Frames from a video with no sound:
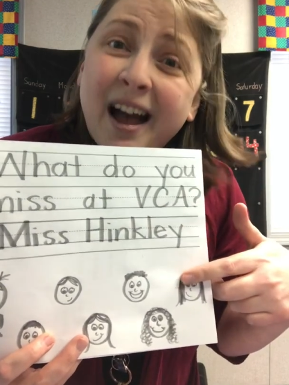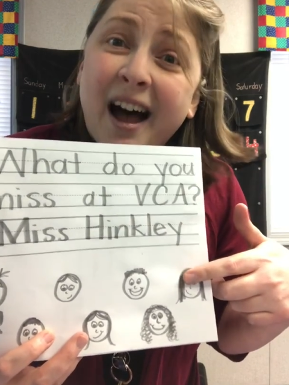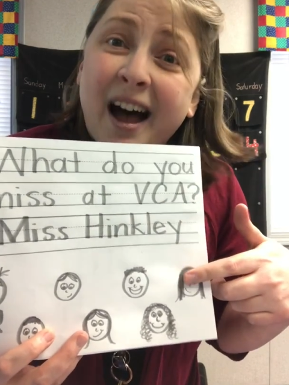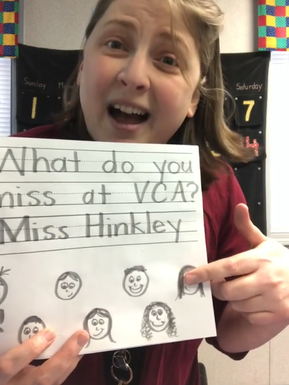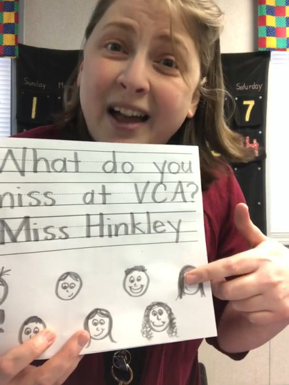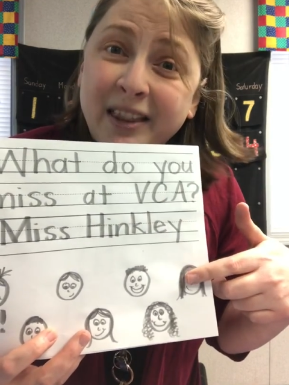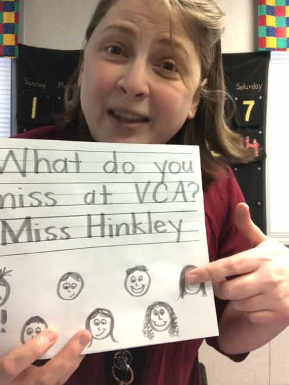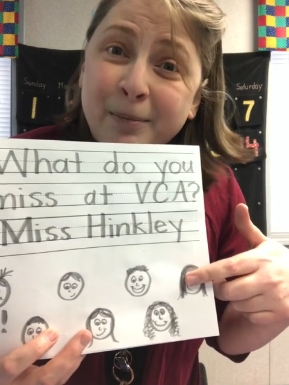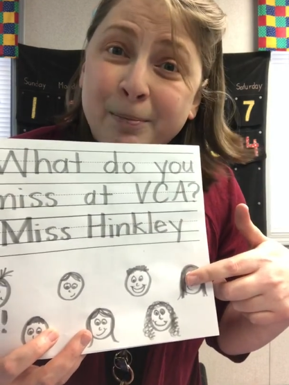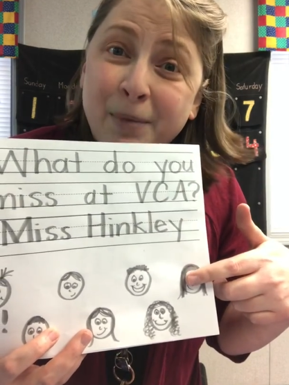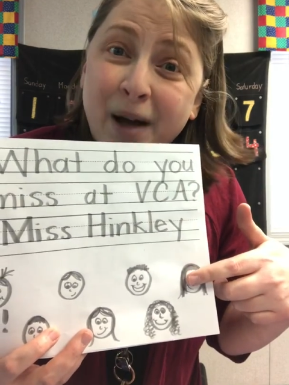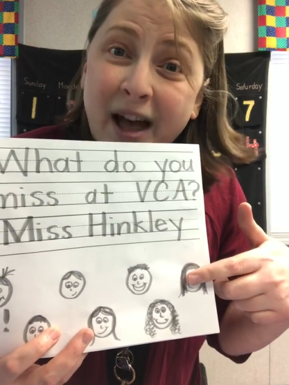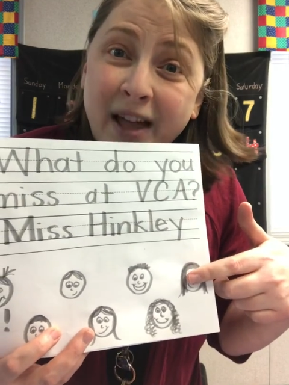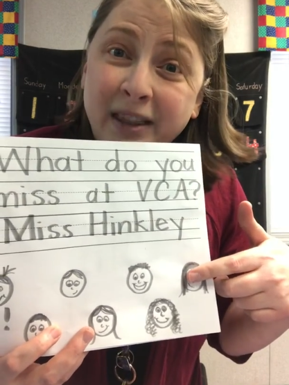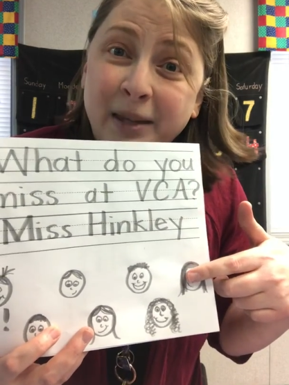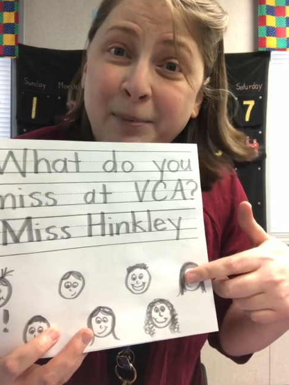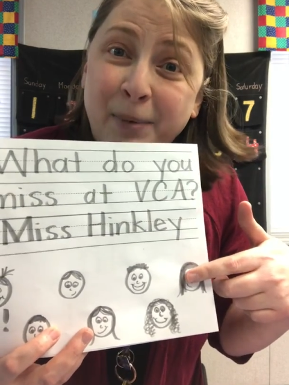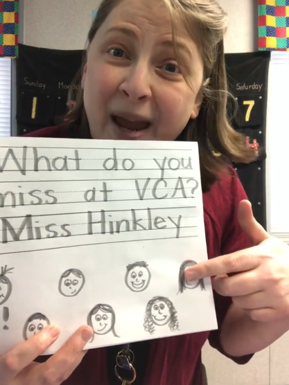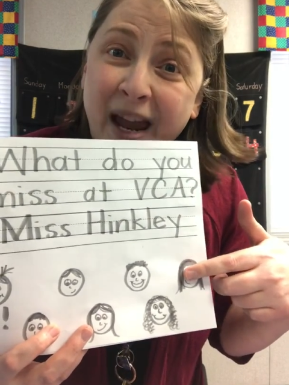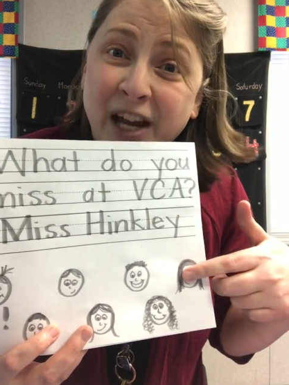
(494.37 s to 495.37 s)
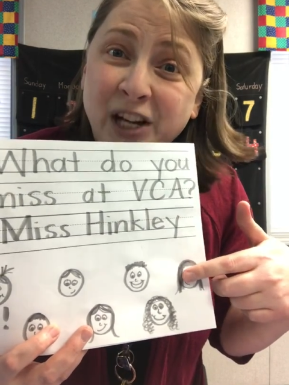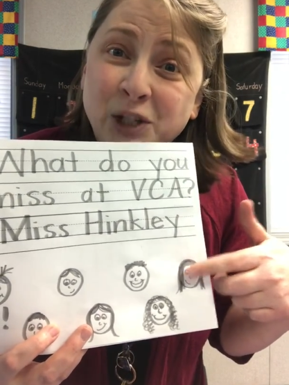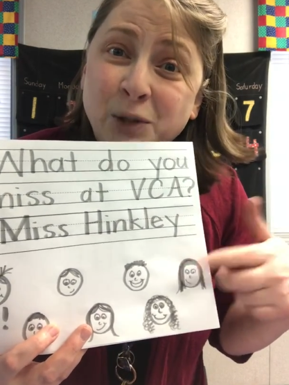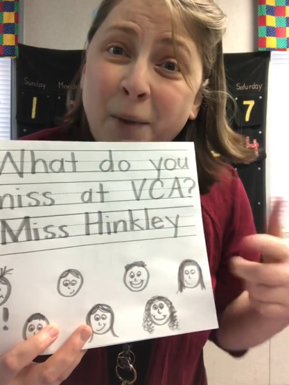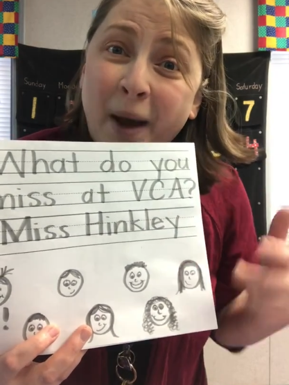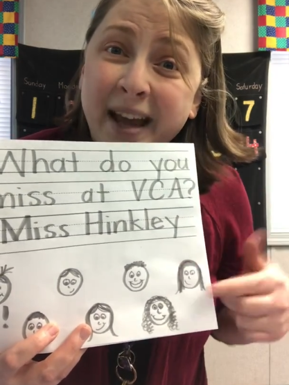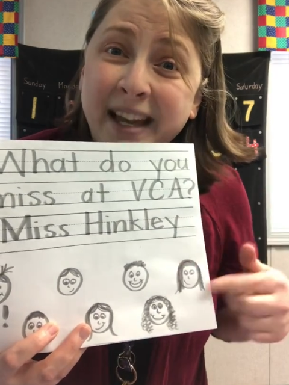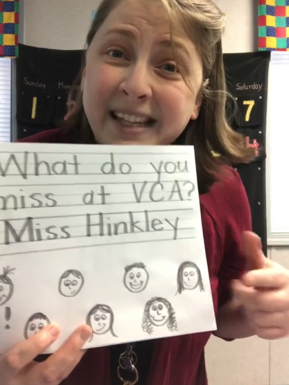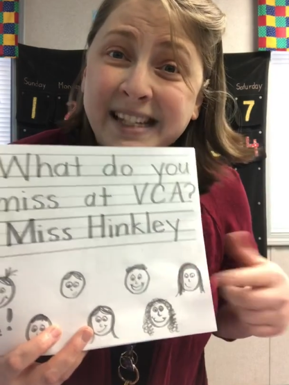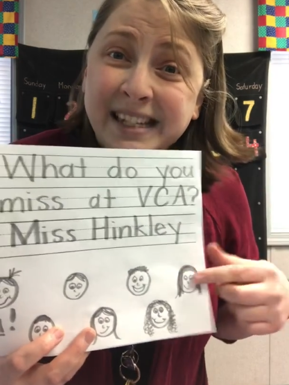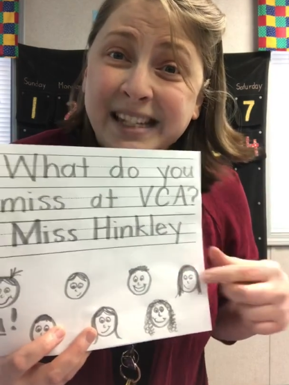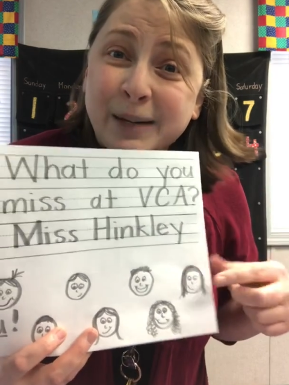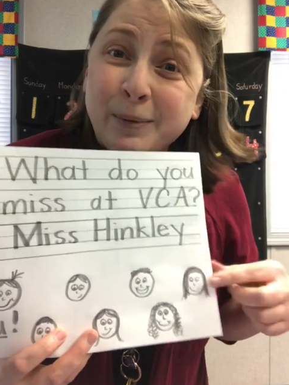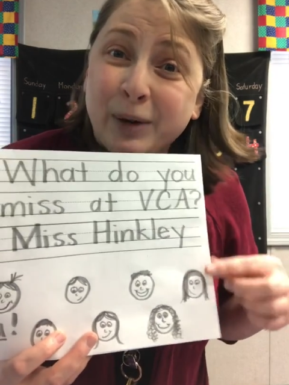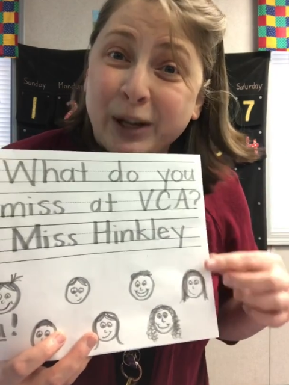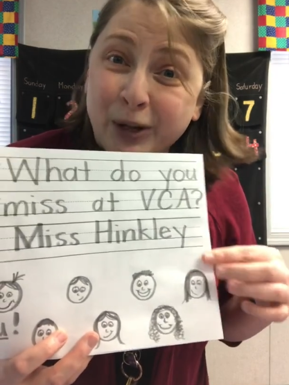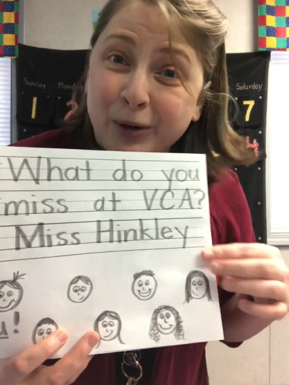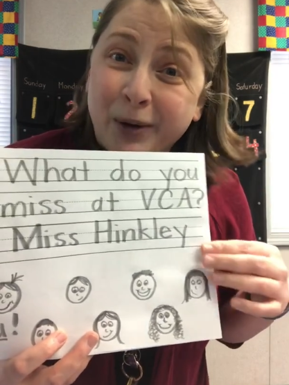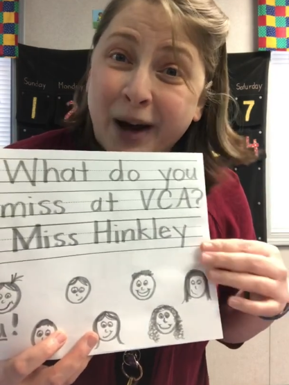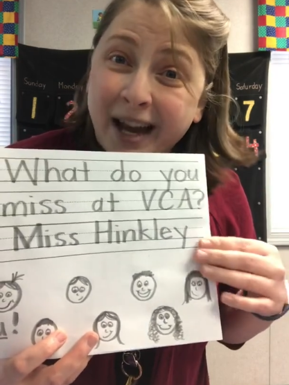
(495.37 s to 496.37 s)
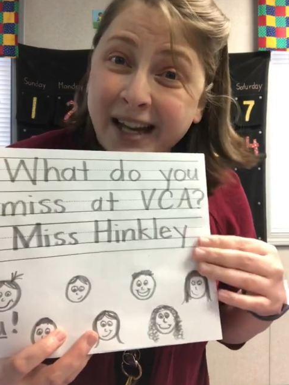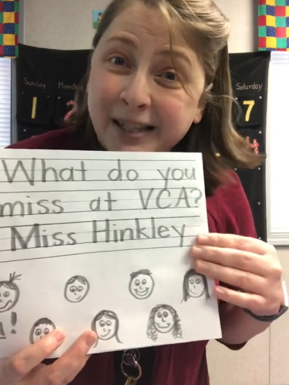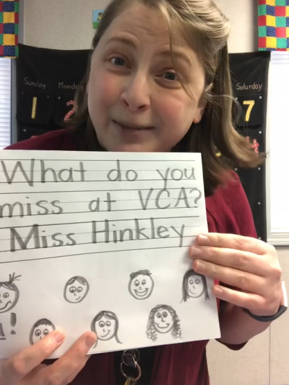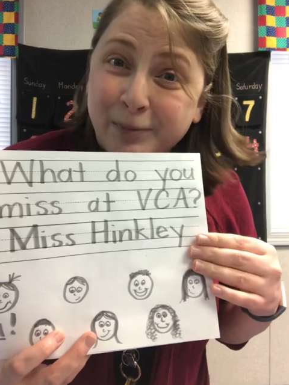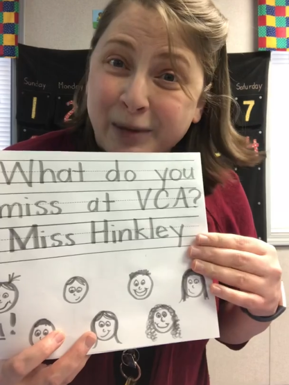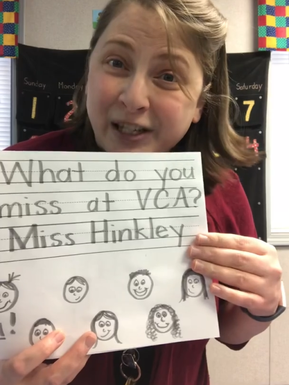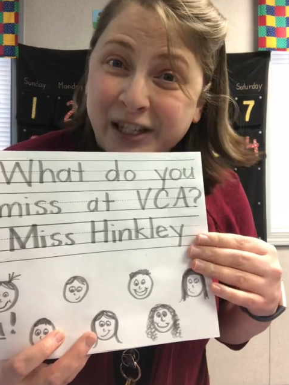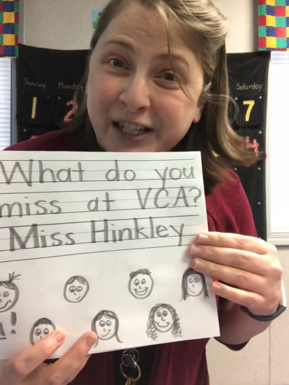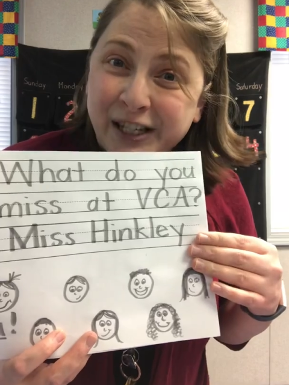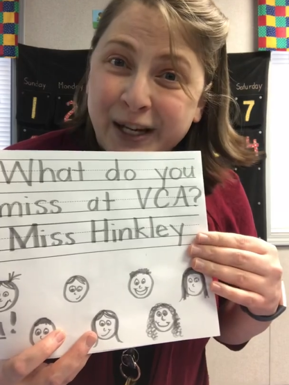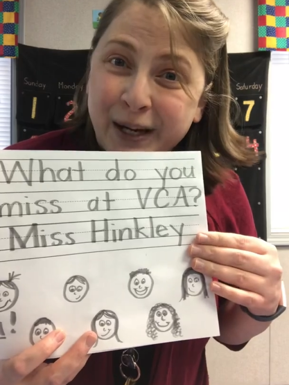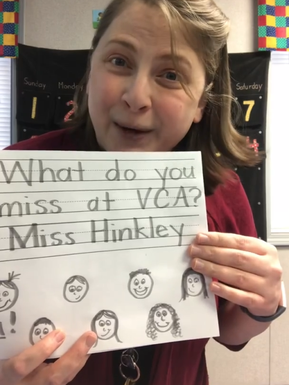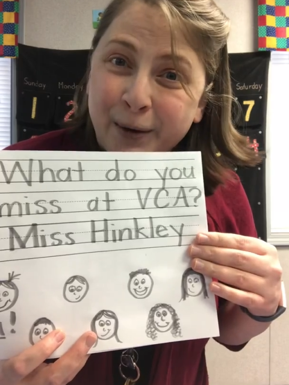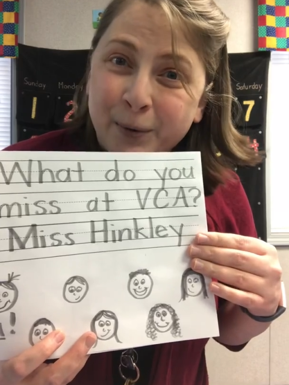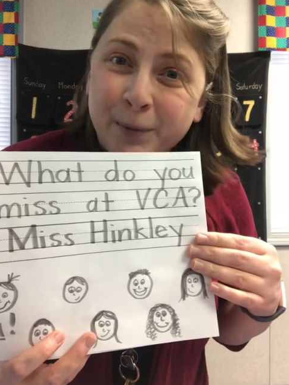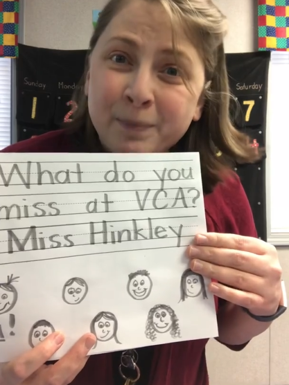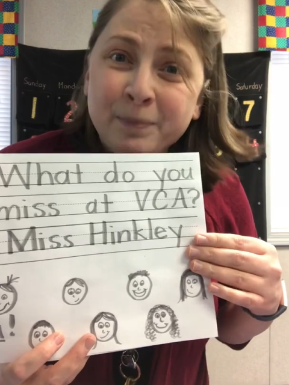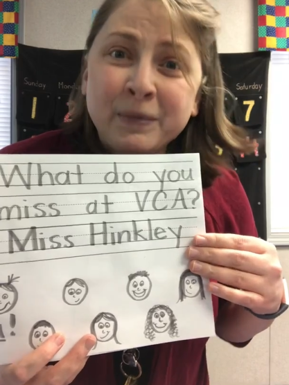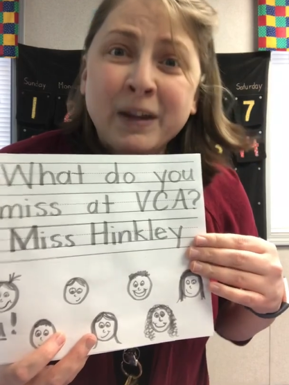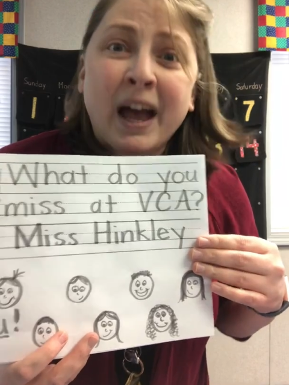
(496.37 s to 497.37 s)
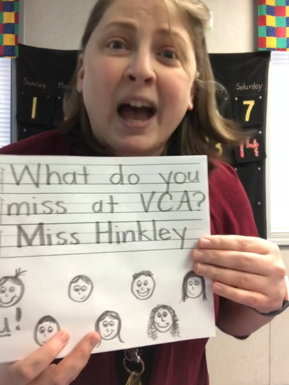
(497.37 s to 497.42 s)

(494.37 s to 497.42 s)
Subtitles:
on the page so I can see what you guys miss too?